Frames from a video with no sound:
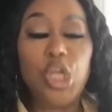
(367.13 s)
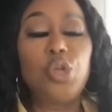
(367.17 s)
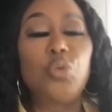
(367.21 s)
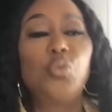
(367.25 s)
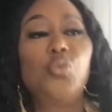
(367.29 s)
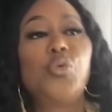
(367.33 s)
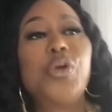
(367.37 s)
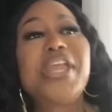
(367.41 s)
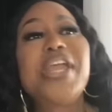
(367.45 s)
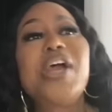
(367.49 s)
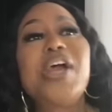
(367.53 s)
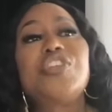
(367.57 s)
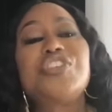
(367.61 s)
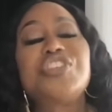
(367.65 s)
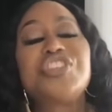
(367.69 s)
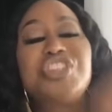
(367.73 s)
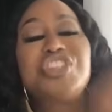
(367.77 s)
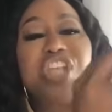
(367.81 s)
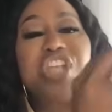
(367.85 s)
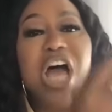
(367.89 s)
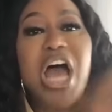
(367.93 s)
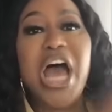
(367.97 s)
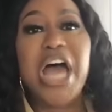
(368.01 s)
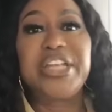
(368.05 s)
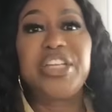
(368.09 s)
We are
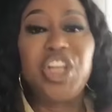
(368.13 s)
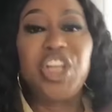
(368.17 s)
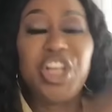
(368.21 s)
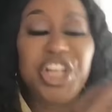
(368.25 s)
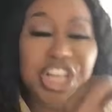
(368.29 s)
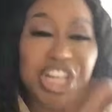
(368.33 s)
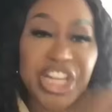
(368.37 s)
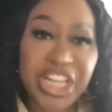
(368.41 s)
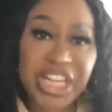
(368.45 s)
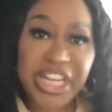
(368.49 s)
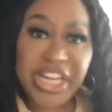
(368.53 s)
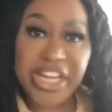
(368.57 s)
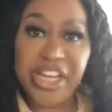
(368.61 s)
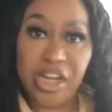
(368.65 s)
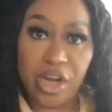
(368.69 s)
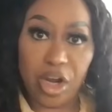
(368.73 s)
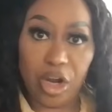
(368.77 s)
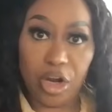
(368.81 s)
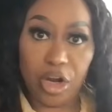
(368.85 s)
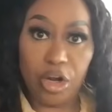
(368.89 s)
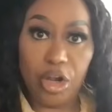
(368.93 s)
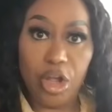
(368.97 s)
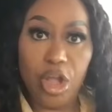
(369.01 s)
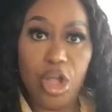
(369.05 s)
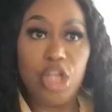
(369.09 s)
not
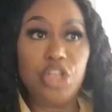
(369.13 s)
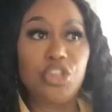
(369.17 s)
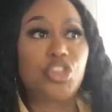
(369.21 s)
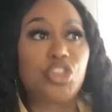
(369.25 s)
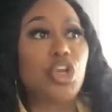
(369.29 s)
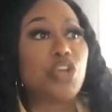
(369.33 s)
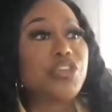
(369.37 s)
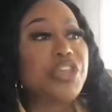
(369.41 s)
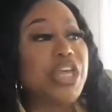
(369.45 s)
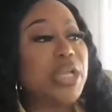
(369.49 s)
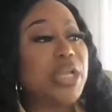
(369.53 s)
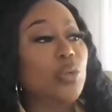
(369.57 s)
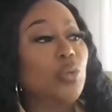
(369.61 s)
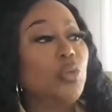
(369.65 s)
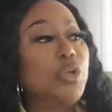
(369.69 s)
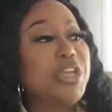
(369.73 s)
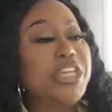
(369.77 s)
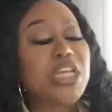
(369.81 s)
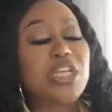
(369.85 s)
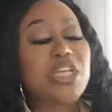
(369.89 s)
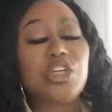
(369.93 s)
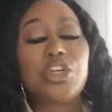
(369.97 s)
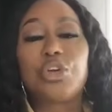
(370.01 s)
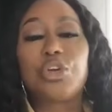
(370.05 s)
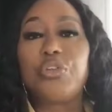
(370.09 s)
here so that we
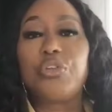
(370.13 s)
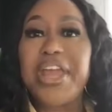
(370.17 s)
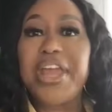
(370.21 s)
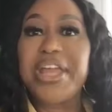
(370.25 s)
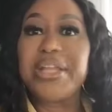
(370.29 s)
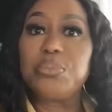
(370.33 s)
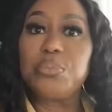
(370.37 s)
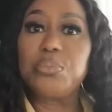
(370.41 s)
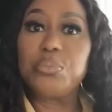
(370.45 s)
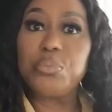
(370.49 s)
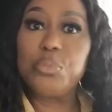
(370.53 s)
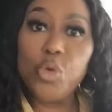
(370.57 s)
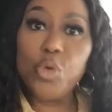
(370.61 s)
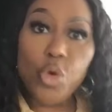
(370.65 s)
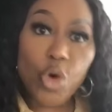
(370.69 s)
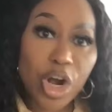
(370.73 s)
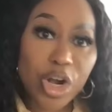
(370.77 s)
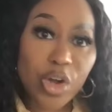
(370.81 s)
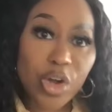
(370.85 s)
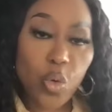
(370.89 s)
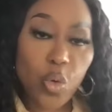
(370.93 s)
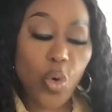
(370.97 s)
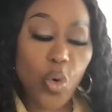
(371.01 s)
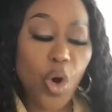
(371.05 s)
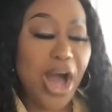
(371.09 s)
can create
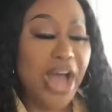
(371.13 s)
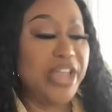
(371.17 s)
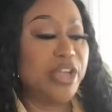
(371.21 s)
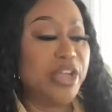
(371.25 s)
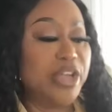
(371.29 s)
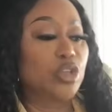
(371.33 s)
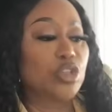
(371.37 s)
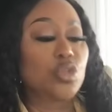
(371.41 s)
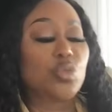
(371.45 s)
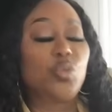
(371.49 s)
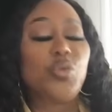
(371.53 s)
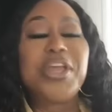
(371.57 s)
more choirs.